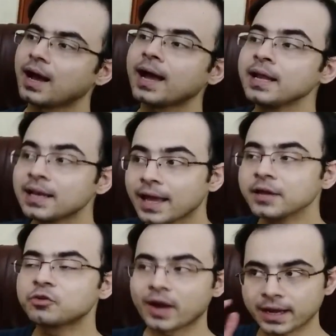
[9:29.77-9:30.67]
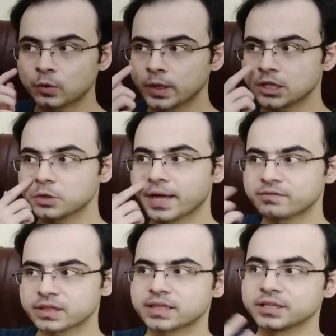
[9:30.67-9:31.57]
I like drag queens who
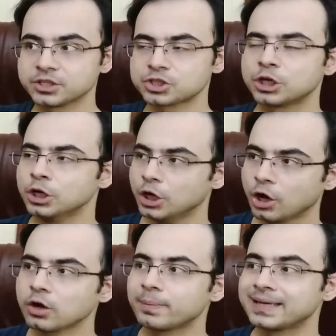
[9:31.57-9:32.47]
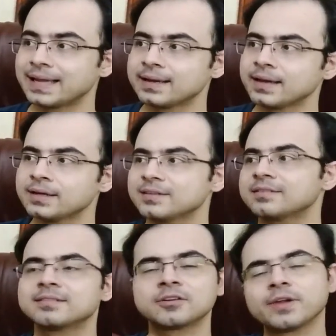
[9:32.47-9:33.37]
have a signature look, but then again,
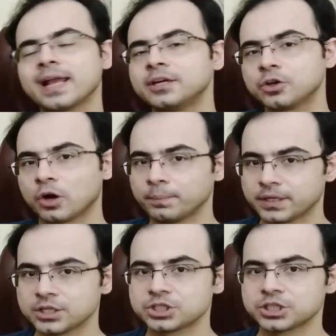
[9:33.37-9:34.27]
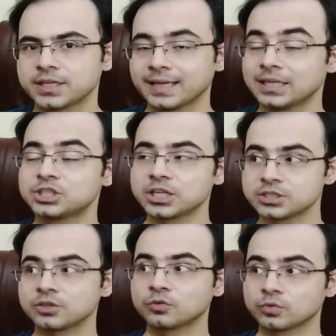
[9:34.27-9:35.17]
this is a reality competition and the
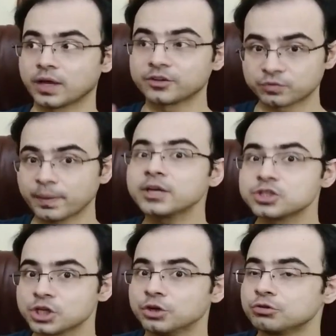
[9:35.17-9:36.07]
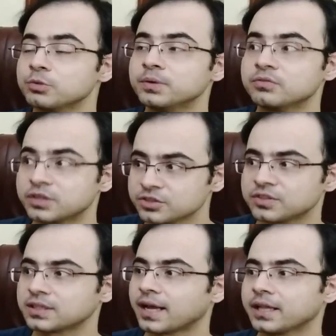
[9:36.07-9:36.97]
judges expect you to be
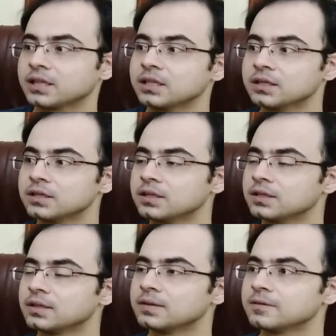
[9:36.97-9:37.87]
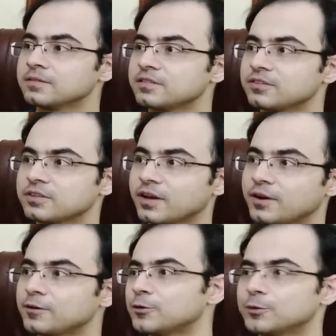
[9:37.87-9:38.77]
versatile.
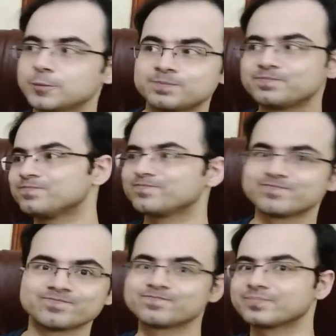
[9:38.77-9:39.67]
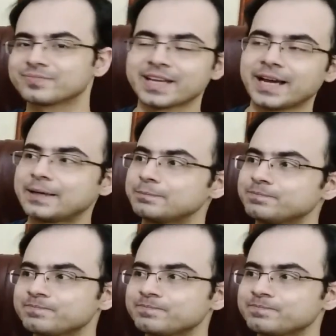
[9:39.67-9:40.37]
So, yeah.